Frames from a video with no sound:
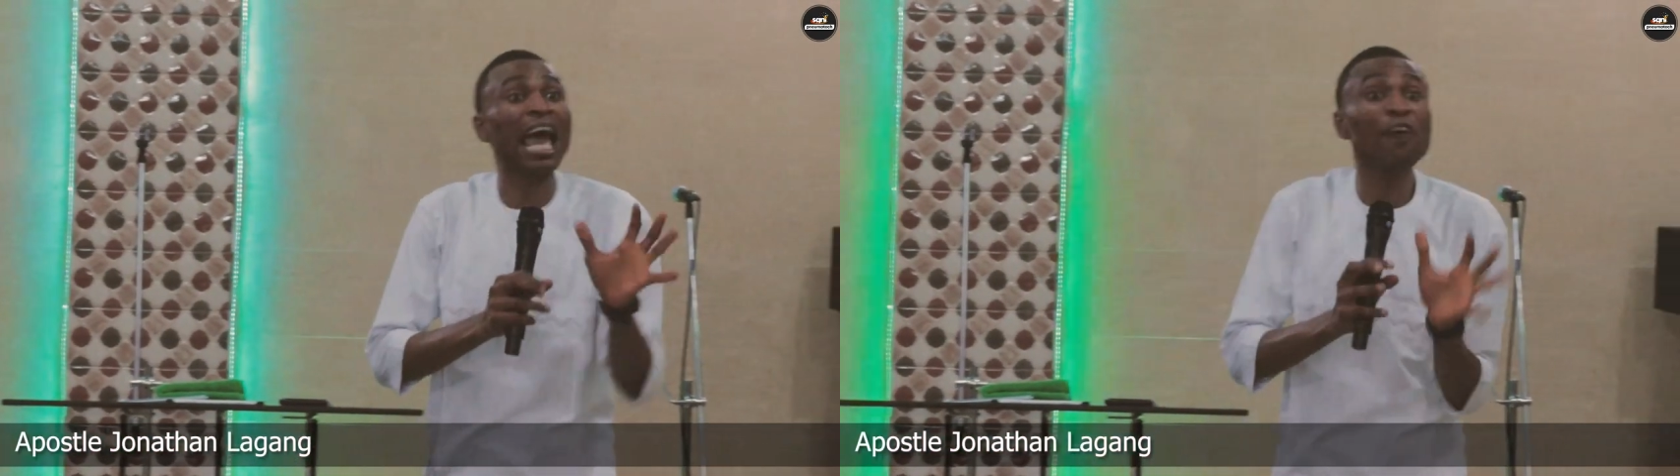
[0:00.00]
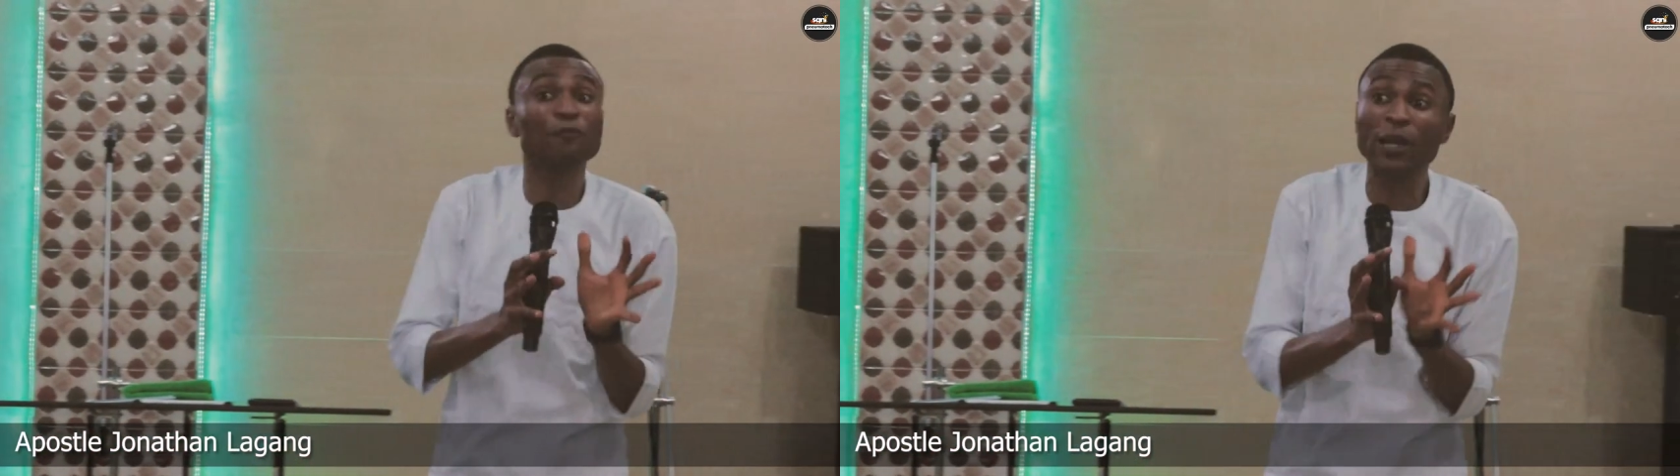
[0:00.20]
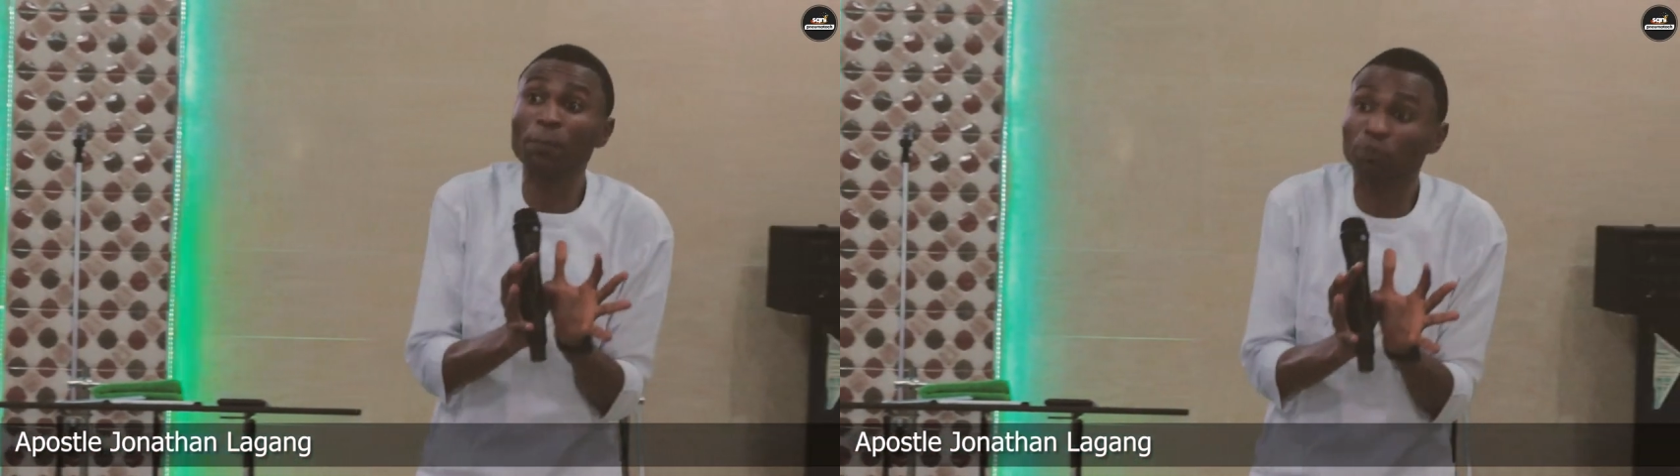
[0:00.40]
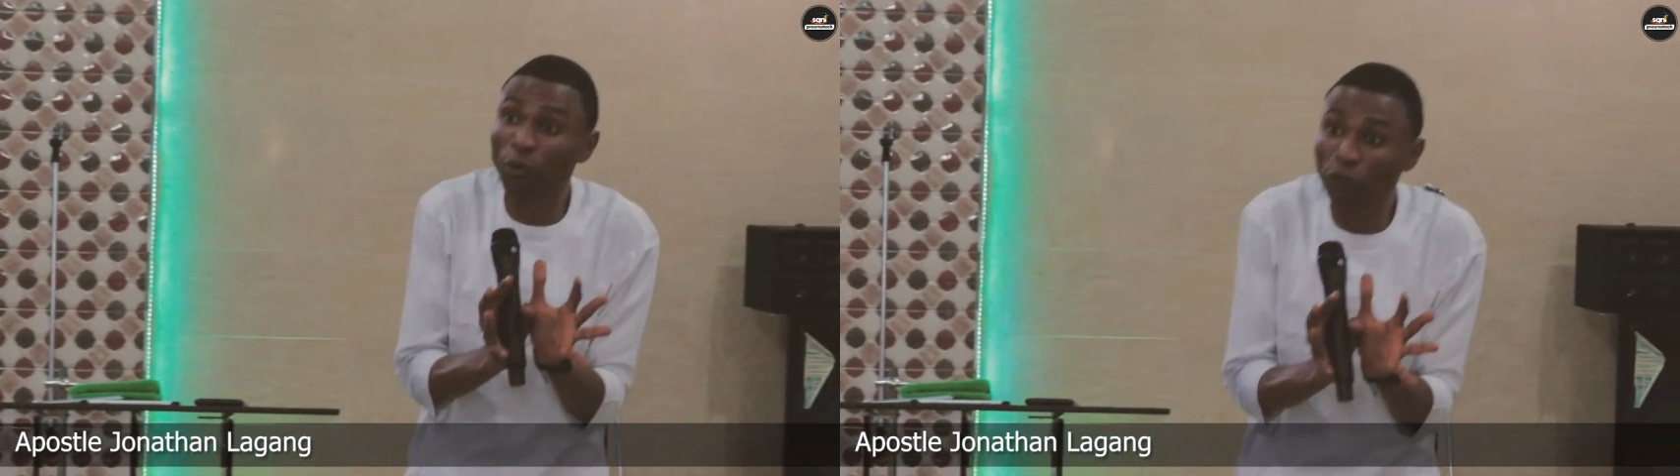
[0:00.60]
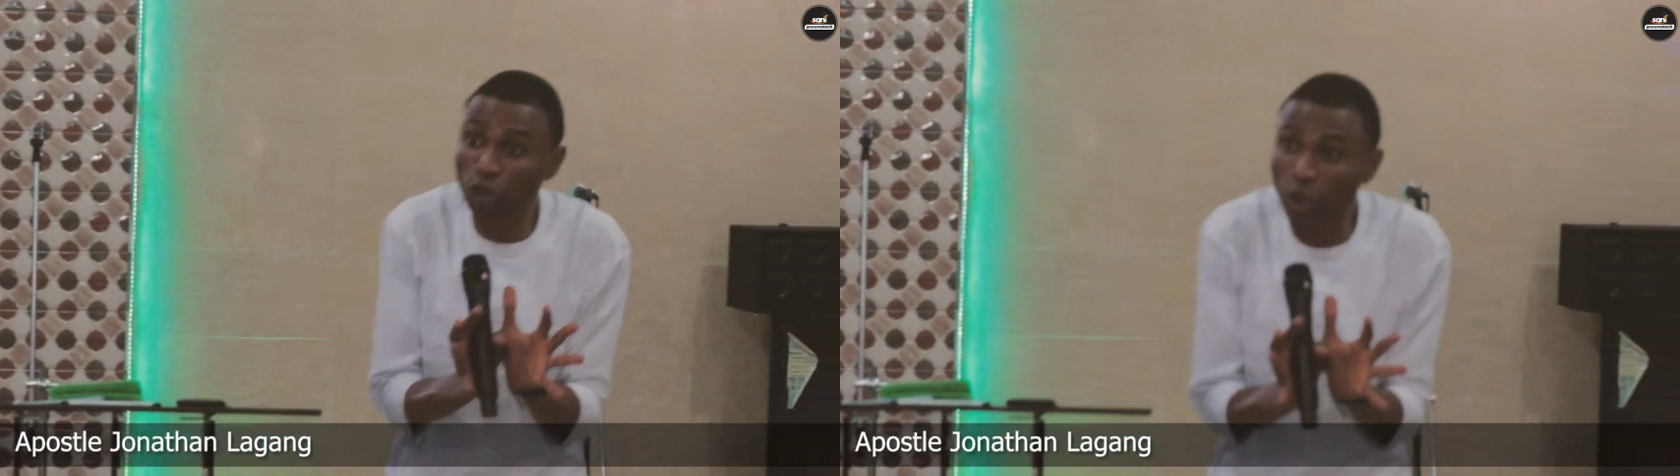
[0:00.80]
every
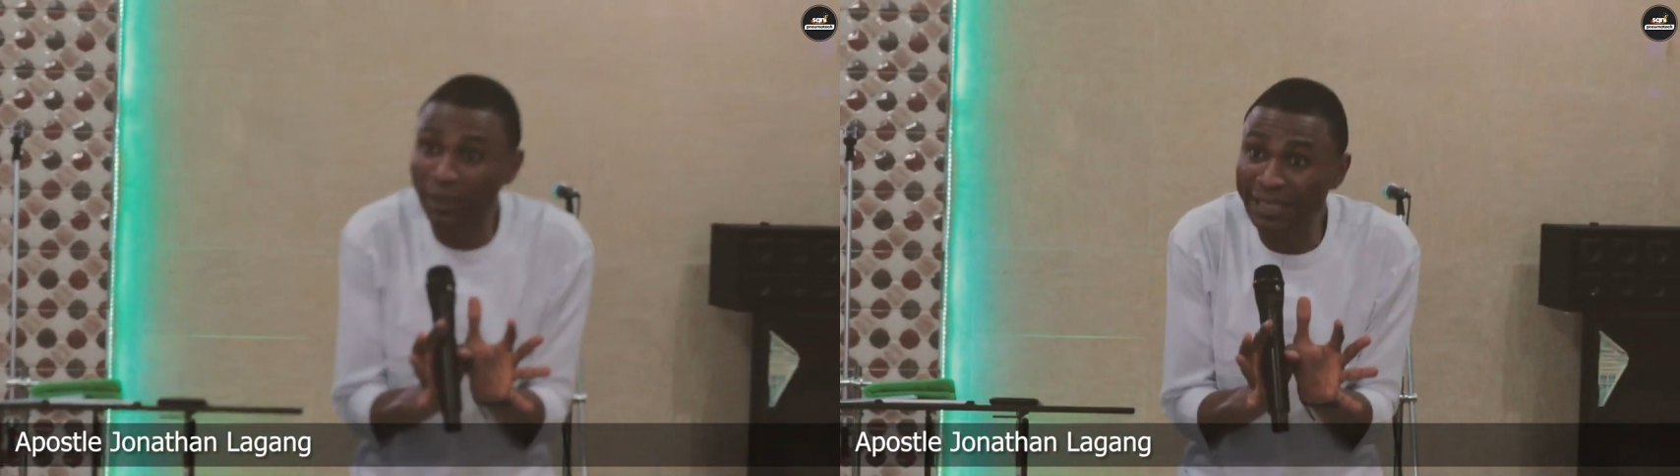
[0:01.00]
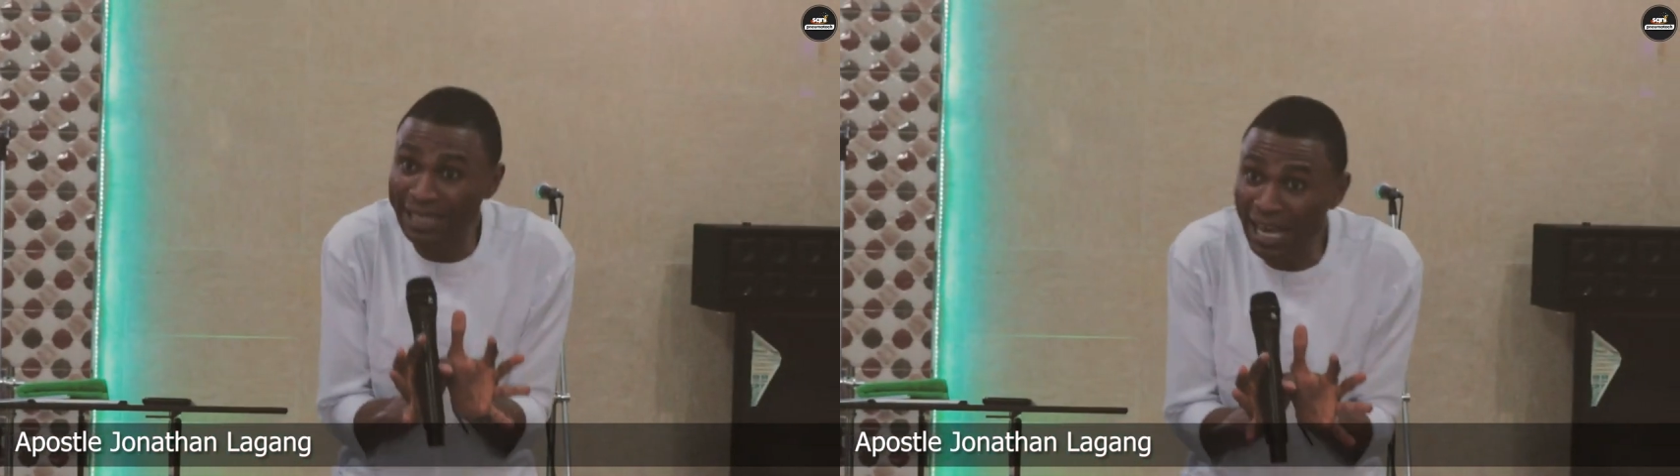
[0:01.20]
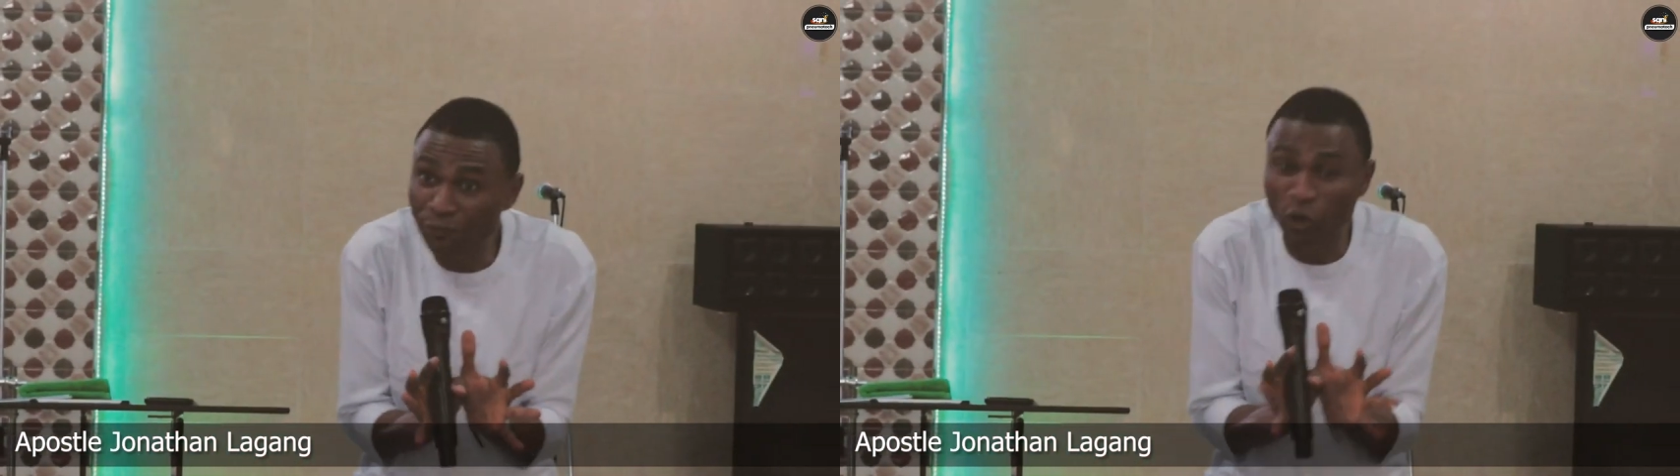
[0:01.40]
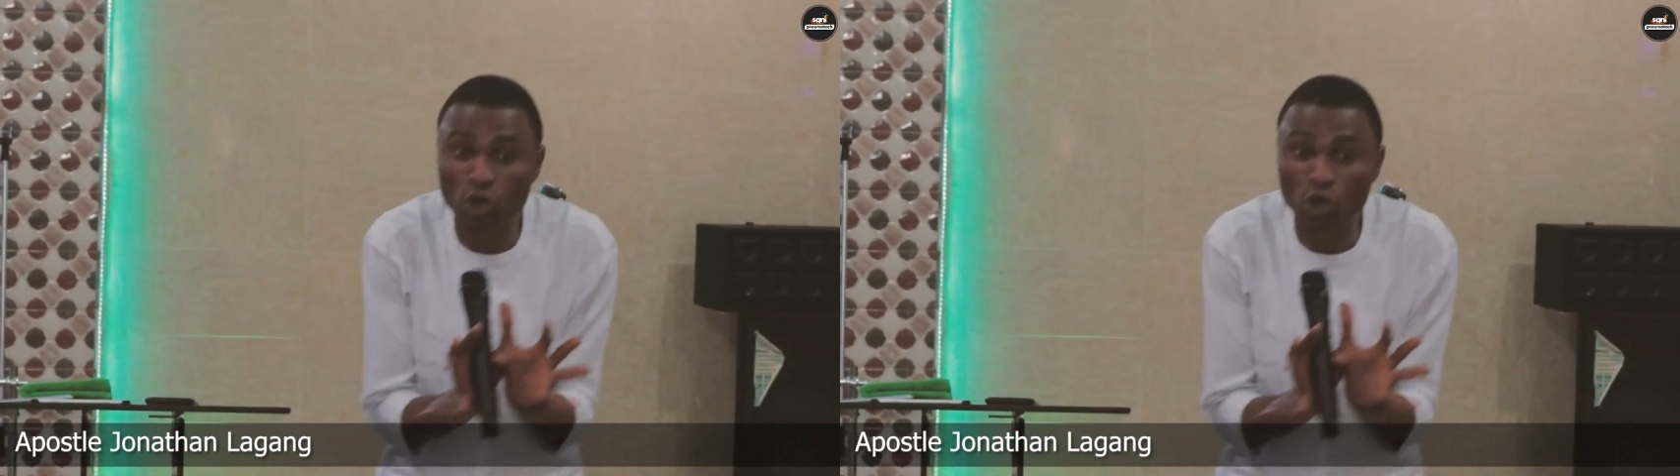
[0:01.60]
provision needed for